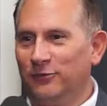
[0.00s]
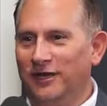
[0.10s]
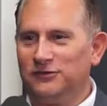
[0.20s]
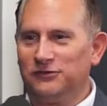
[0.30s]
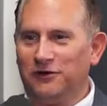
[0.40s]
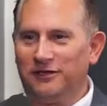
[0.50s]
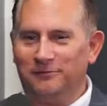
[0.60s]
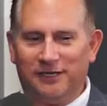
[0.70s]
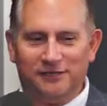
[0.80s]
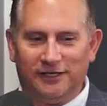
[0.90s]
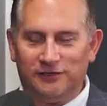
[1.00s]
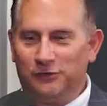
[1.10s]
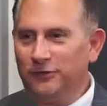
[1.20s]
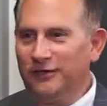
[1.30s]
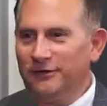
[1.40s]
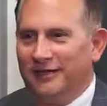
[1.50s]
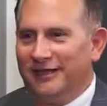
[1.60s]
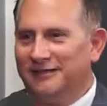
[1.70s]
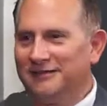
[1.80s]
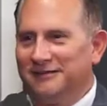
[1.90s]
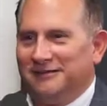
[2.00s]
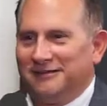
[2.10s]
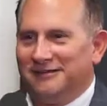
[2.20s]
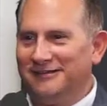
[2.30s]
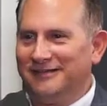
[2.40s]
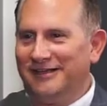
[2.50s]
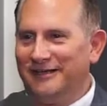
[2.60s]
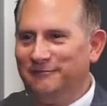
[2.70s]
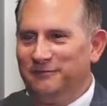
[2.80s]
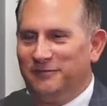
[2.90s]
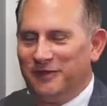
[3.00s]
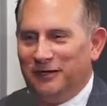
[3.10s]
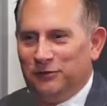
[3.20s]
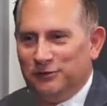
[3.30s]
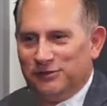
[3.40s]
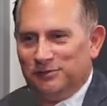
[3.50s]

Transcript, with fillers: I started my sales career that um, that includes some